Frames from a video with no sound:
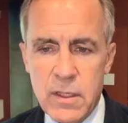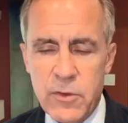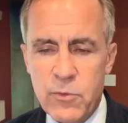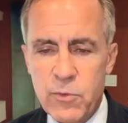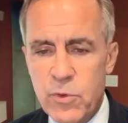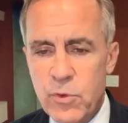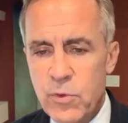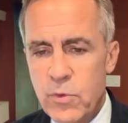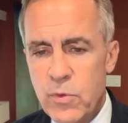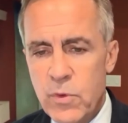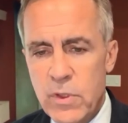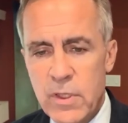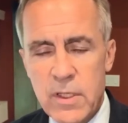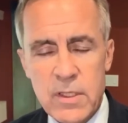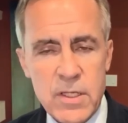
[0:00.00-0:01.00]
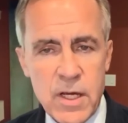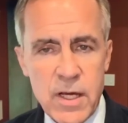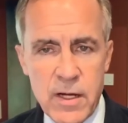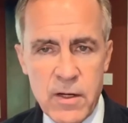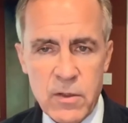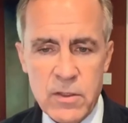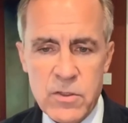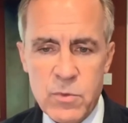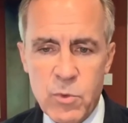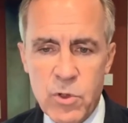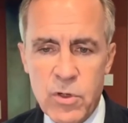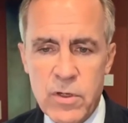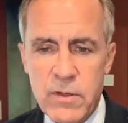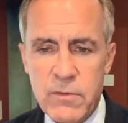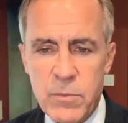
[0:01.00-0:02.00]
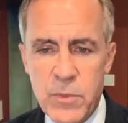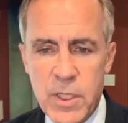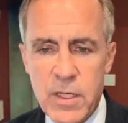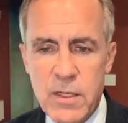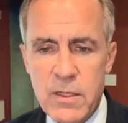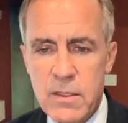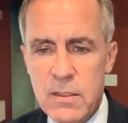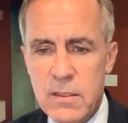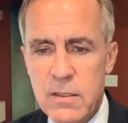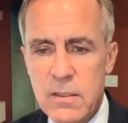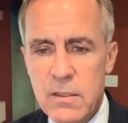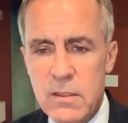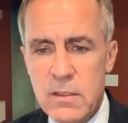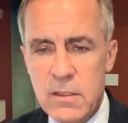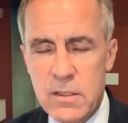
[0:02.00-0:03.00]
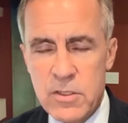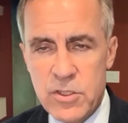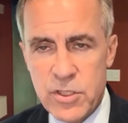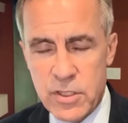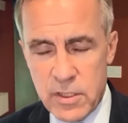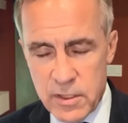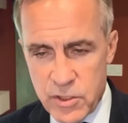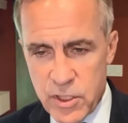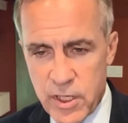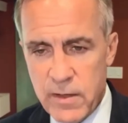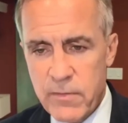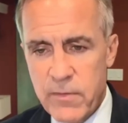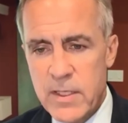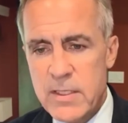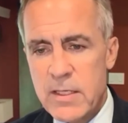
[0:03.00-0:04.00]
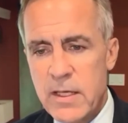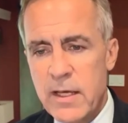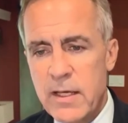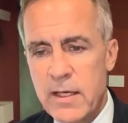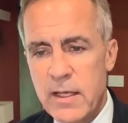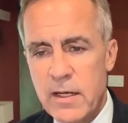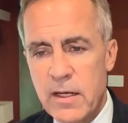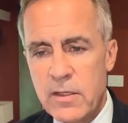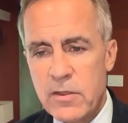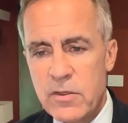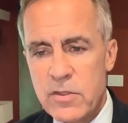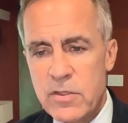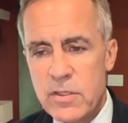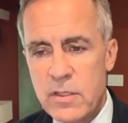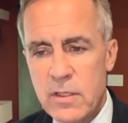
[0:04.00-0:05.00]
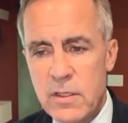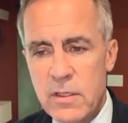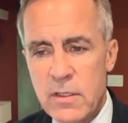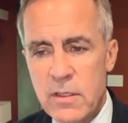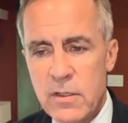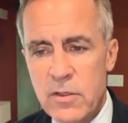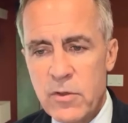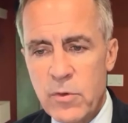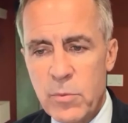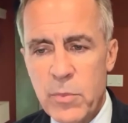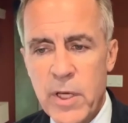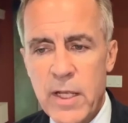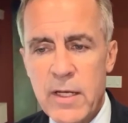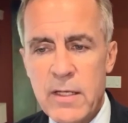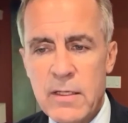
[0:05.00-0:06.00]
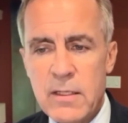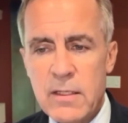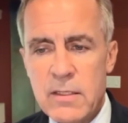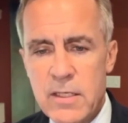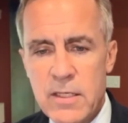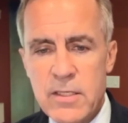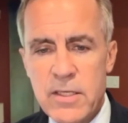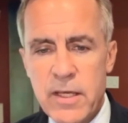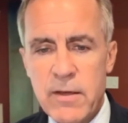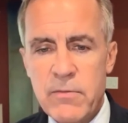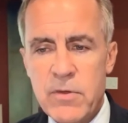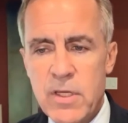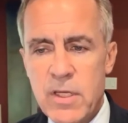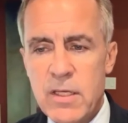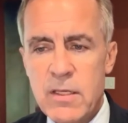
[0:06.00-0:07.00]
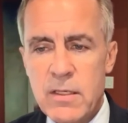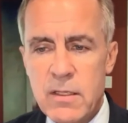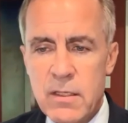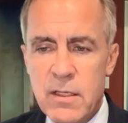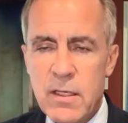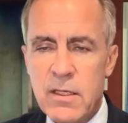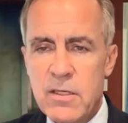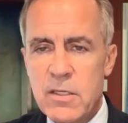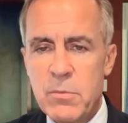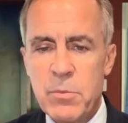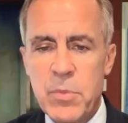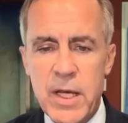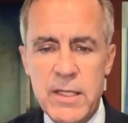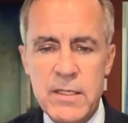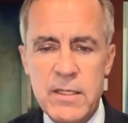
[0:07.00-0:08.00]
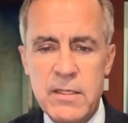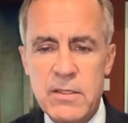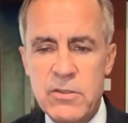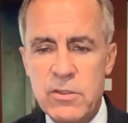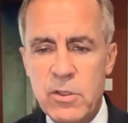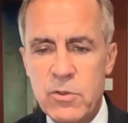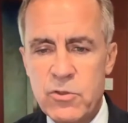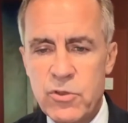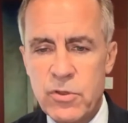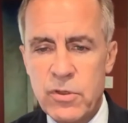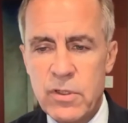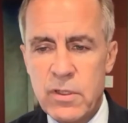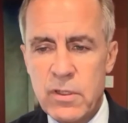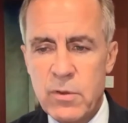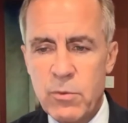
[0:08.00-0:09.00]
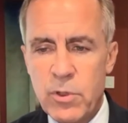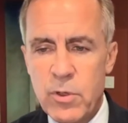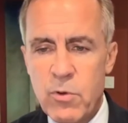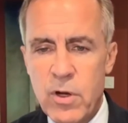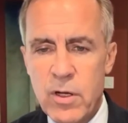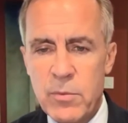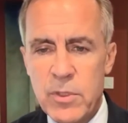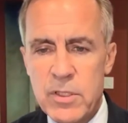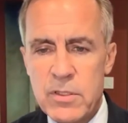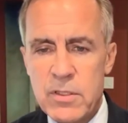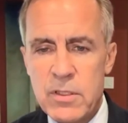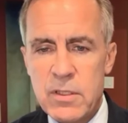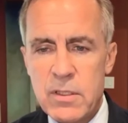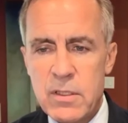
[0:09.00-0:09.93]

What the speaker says: And through the tireless work of MIDI, the JFSA, and others, you're embedding the TCFD into binding disclosure requirements.